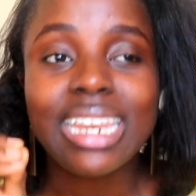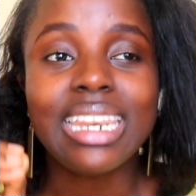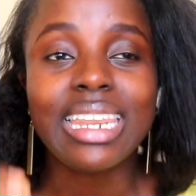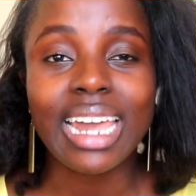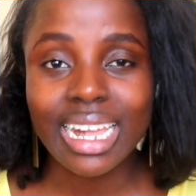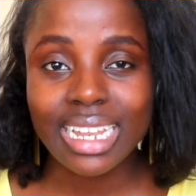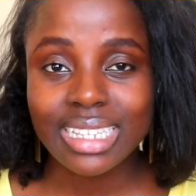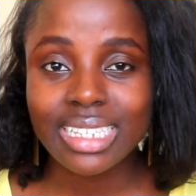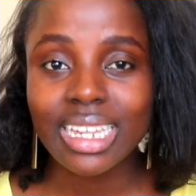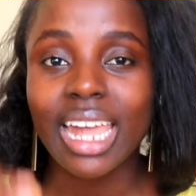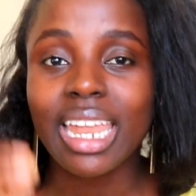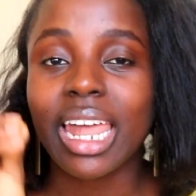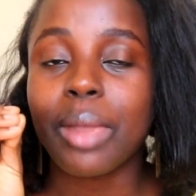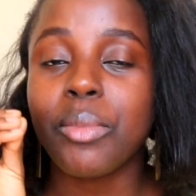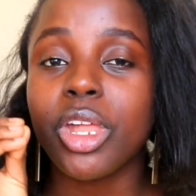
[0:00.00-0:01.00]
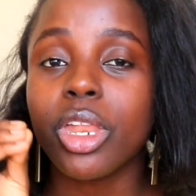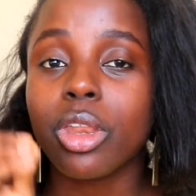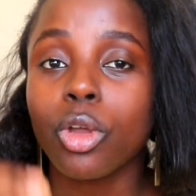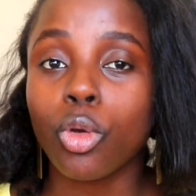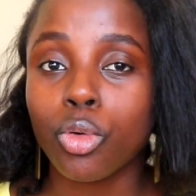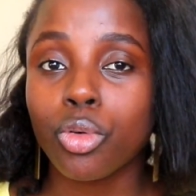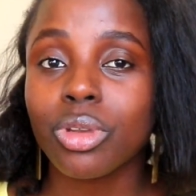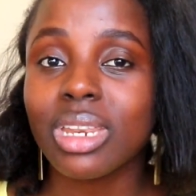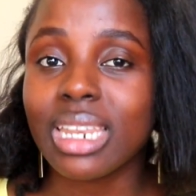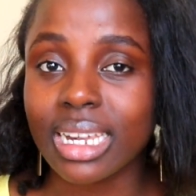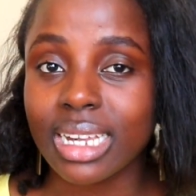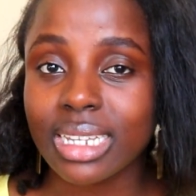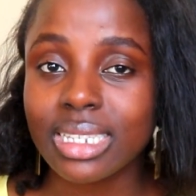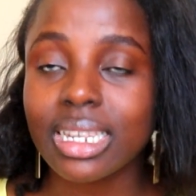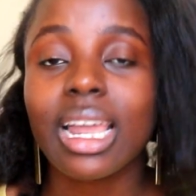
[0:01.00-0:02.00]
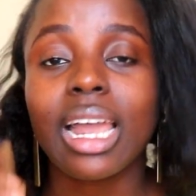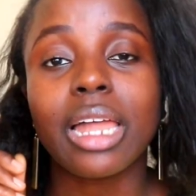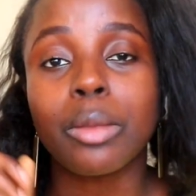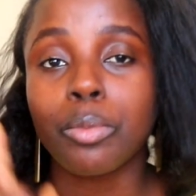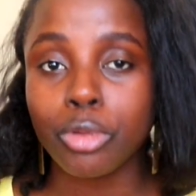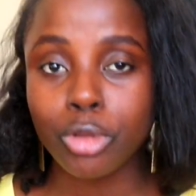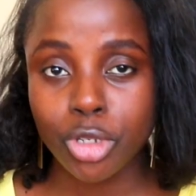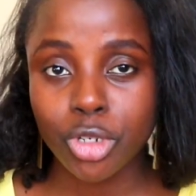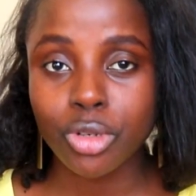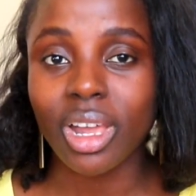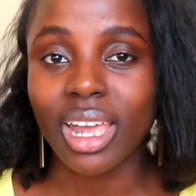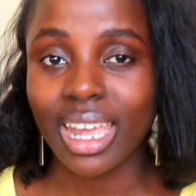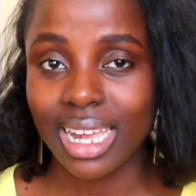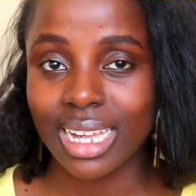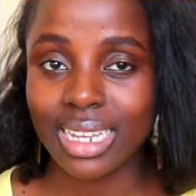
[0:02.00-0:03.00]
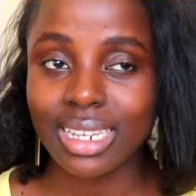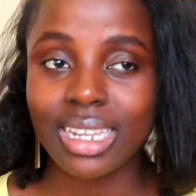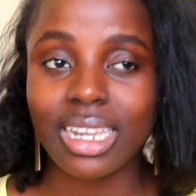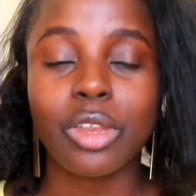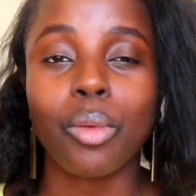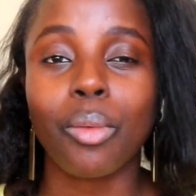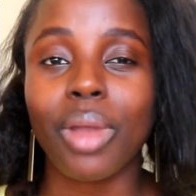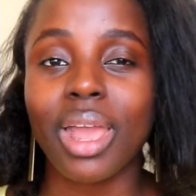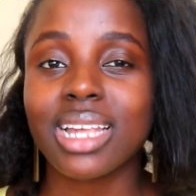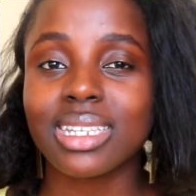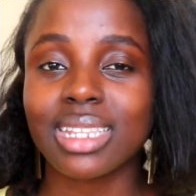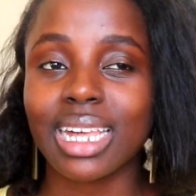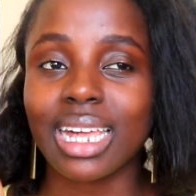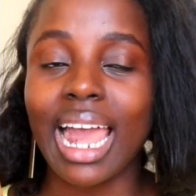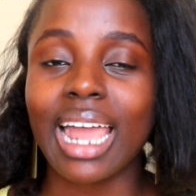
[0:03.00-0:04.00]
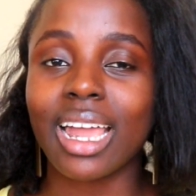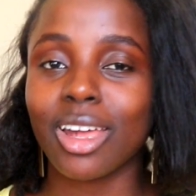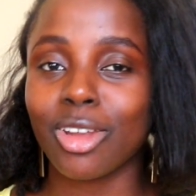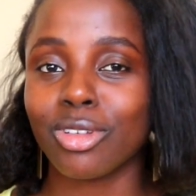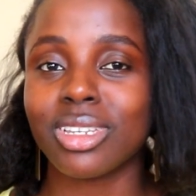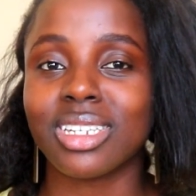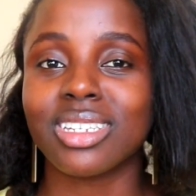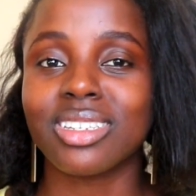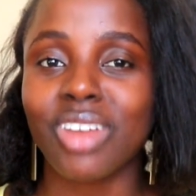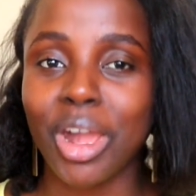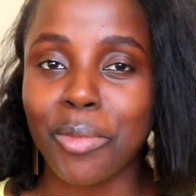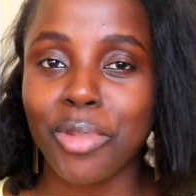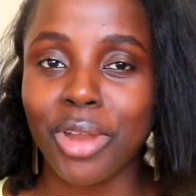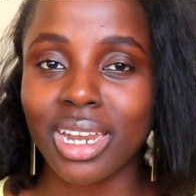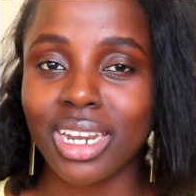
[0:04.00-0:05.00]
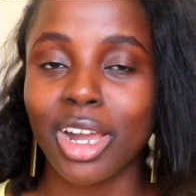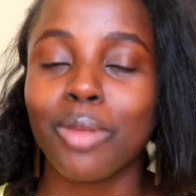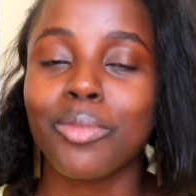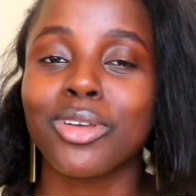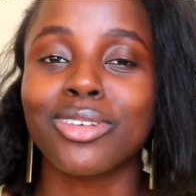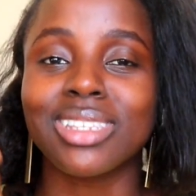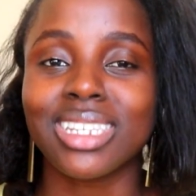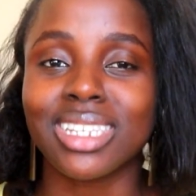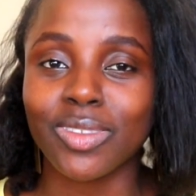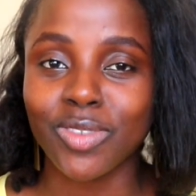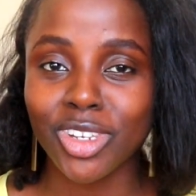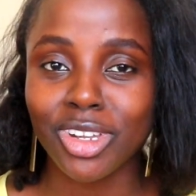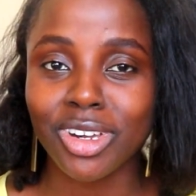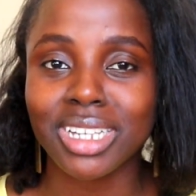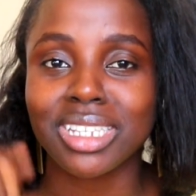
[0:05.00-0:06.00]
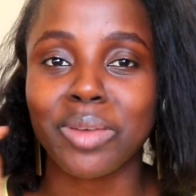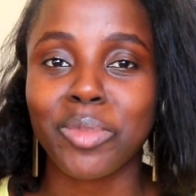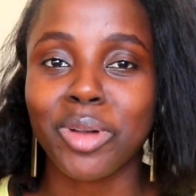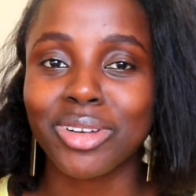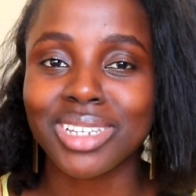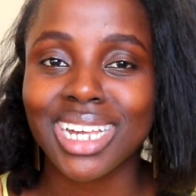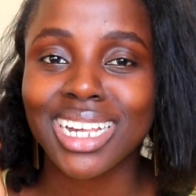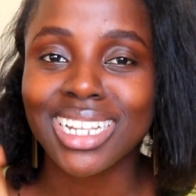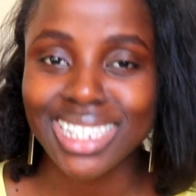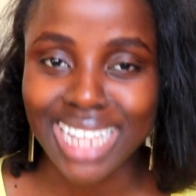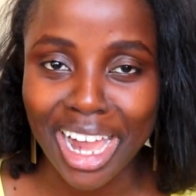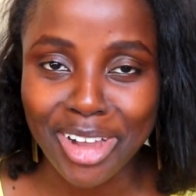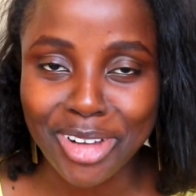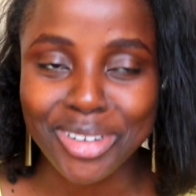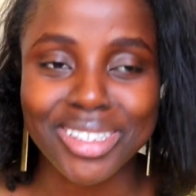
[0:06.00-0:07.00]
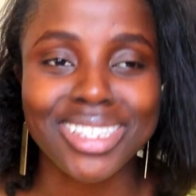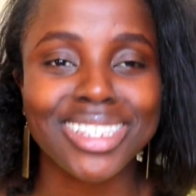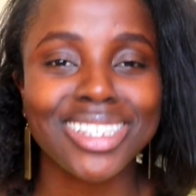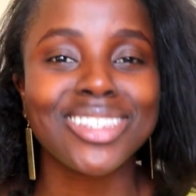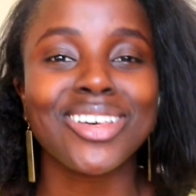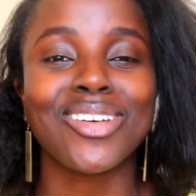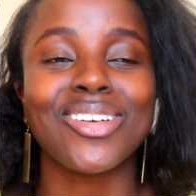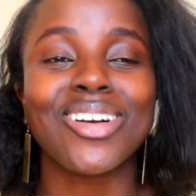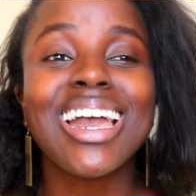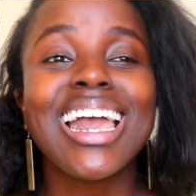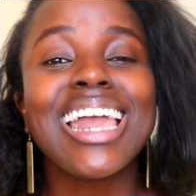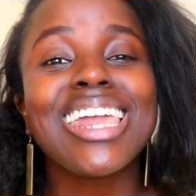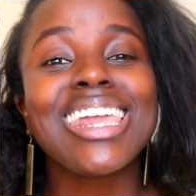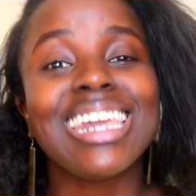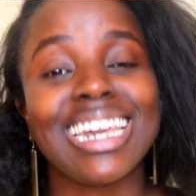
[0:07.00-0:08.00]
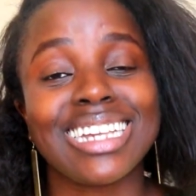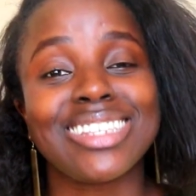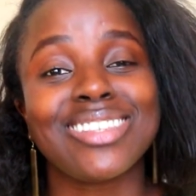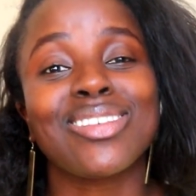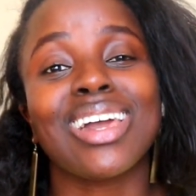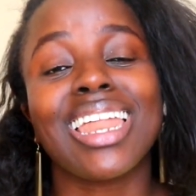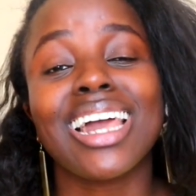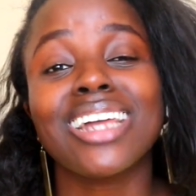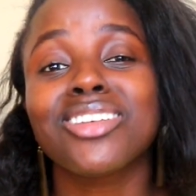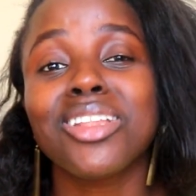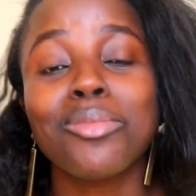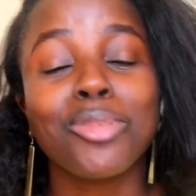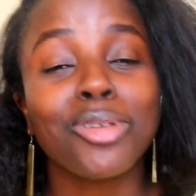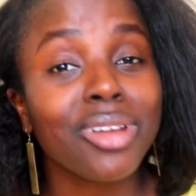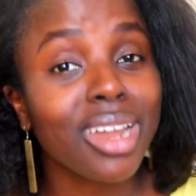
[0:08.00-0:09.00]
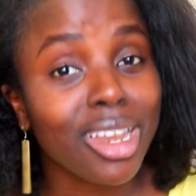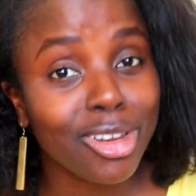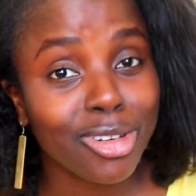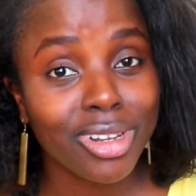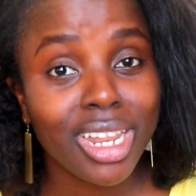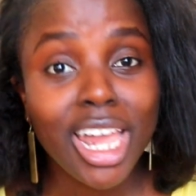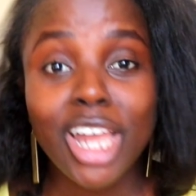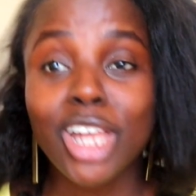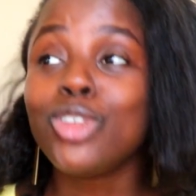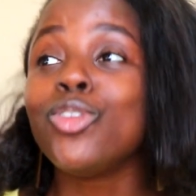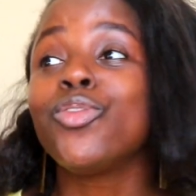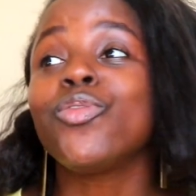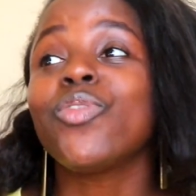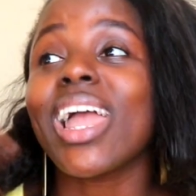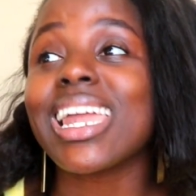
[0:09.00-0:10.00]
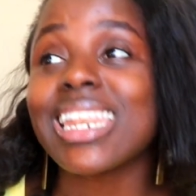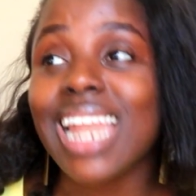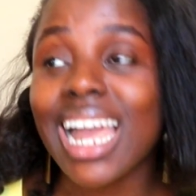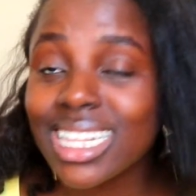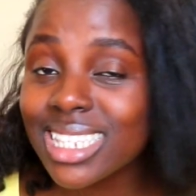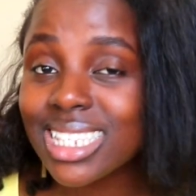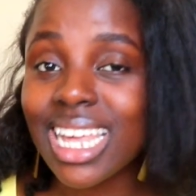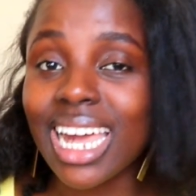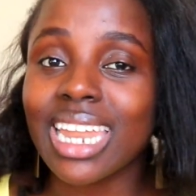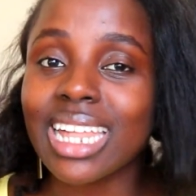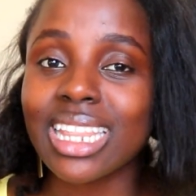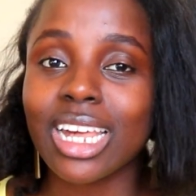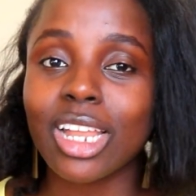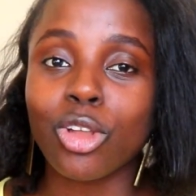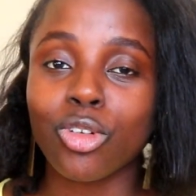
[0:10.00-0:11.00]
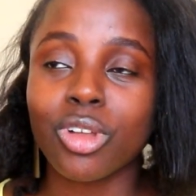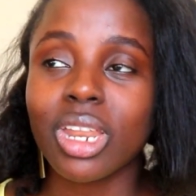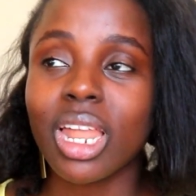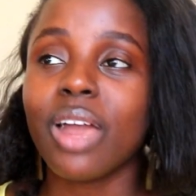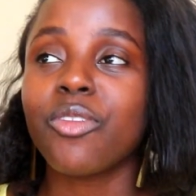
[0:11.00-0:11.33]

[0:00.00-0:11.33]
Debt, and I mean good debt, can put you ahead in ways that I cannot describe right now, because this video is about SACCOs. So yes, you can actually borrow a loan to finance another loan.